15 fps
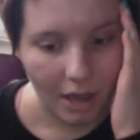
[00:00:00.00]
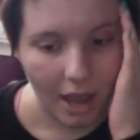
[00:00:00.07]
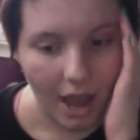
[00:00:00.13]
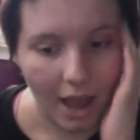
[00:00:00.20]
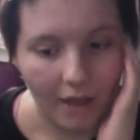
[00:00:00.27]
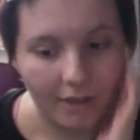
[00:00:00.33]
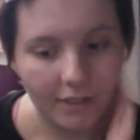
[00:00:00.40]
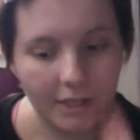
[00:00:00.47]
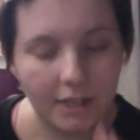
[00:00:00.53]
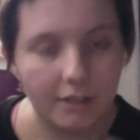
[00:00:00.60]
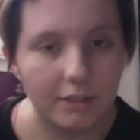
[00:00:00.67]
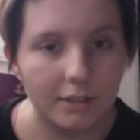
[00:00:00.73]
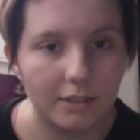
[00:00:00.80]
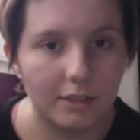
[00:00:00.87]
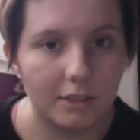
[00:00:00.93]

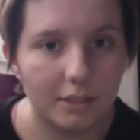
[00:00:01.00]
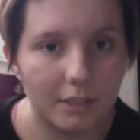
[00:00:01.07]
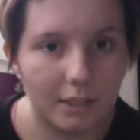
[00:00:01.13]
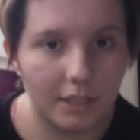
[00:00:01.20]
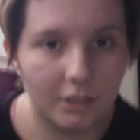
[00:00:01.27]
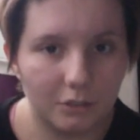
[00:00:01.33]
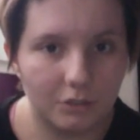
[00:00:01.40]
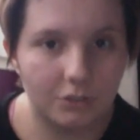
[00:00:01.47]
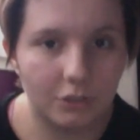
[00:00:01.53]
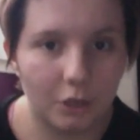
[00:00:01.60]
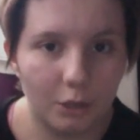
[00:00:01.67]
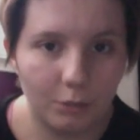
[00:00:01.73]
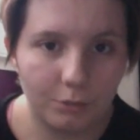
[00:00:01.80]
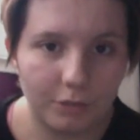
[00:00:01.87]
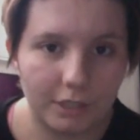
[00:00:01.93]
then in
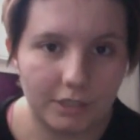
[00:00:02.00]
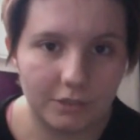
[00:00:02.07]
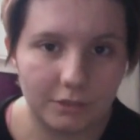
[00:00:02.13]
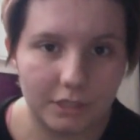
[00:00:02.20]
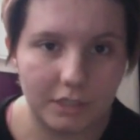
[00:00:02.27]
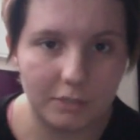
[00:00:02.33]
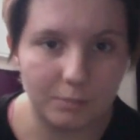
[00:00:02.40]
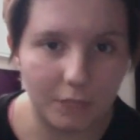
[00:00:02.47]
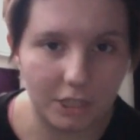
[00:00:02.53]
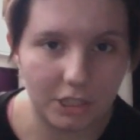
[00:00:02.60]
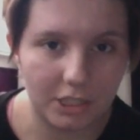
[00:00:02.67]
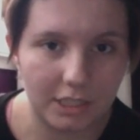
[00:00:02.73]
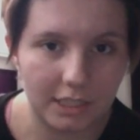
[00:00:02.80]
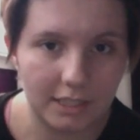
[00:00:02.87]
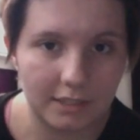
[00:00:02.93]
October I saw this
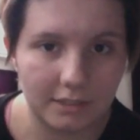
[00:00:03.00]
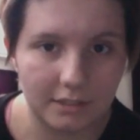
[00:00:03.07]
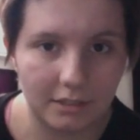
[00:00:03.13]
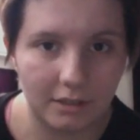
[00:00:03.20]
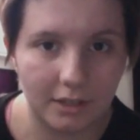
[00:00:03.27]
specialist.